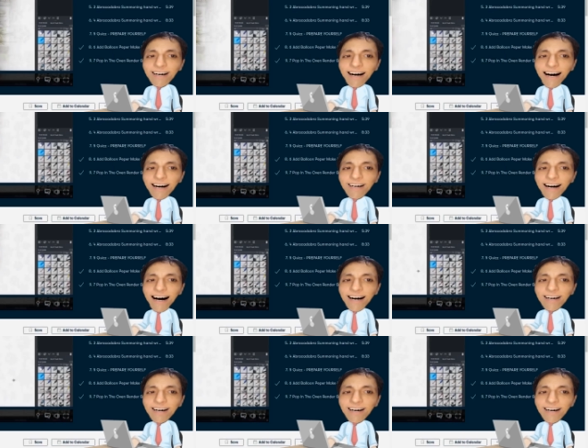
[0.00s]
my course
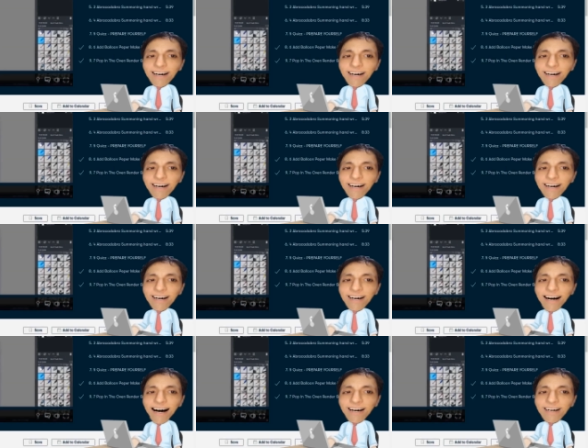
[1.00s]
titled
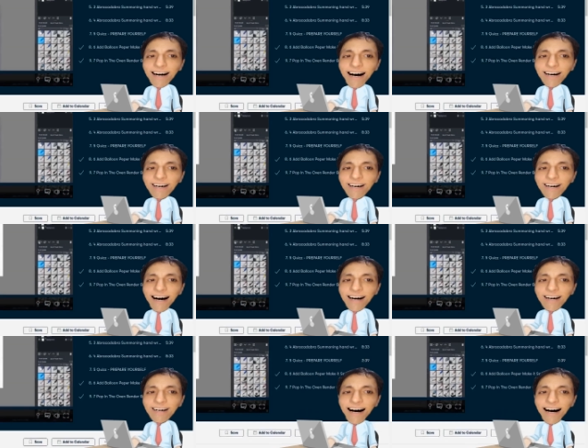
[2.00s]
How to Create Epic